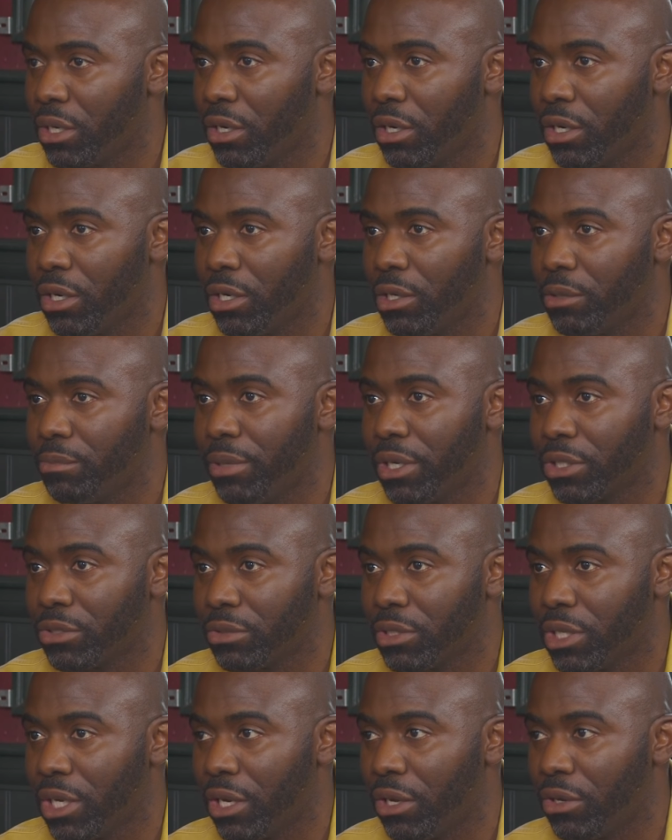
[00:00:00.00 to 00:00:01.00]
car back
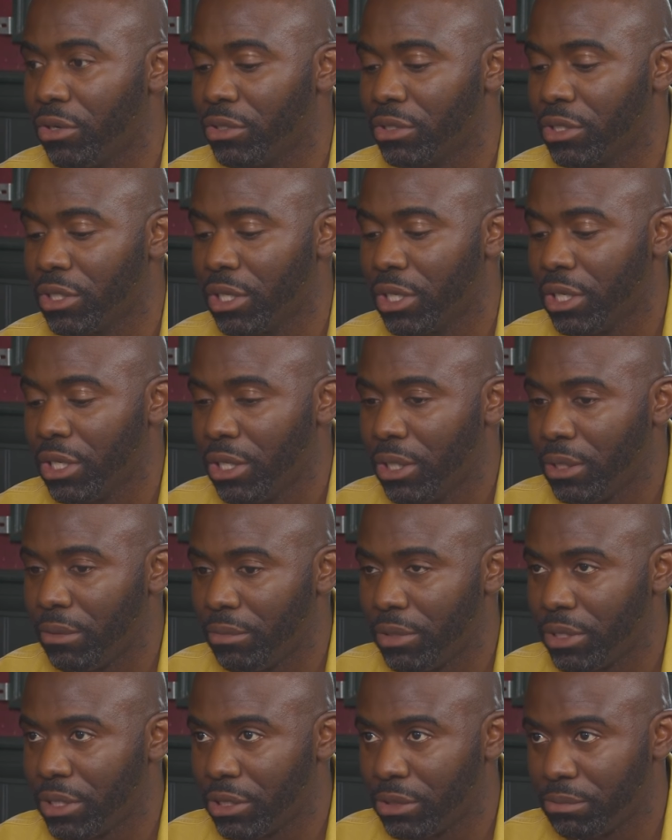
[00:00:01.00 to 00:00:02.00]
to the house.
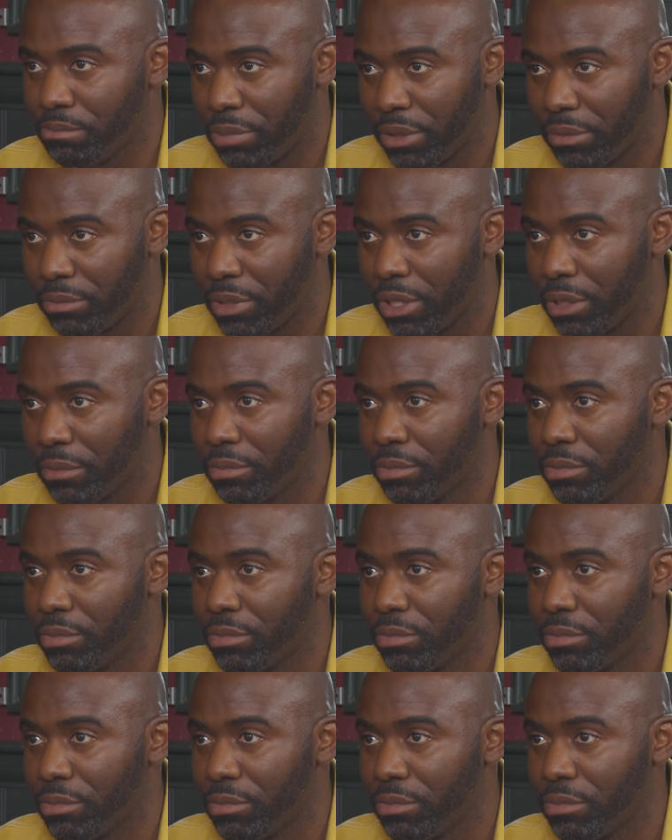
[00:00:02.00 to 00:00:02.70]
Missus picked me up,